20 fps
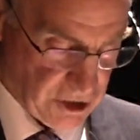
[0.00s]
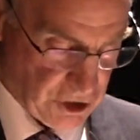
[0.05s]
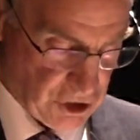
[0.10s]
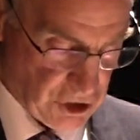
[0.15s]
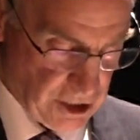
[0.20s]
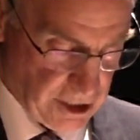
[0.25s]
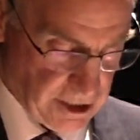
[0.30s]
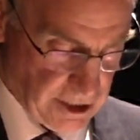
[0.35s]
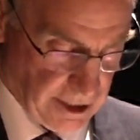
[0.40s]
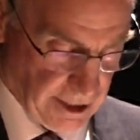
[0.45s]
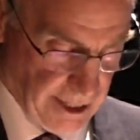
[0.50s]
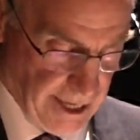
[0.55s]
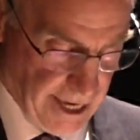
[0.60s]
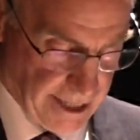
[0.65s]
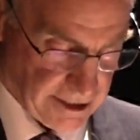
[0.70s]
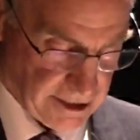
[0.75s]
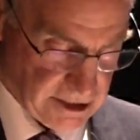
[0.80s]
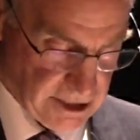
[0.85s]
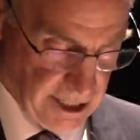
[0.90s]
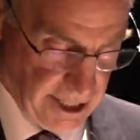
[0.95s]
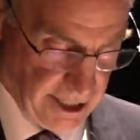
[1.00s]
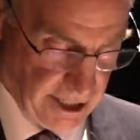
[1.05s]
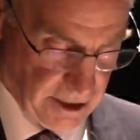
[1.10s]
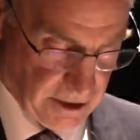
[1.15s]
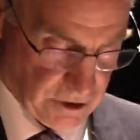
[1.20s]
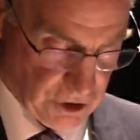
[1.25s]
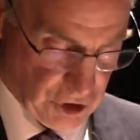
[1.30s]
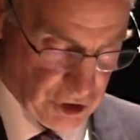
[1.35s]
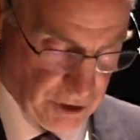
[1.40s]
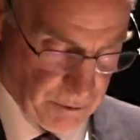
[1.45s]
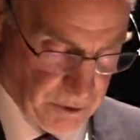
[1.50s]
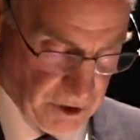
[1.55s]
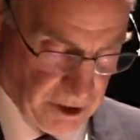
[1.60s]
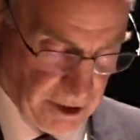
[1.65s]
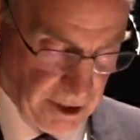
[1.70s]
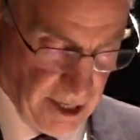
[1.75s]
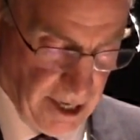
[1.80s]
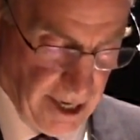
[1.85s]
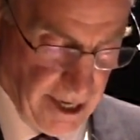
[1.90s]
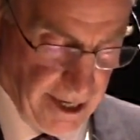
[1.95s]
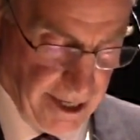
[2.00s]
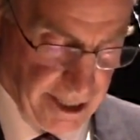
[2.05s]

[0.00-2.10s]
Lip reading: a sighting, an attack on shipping,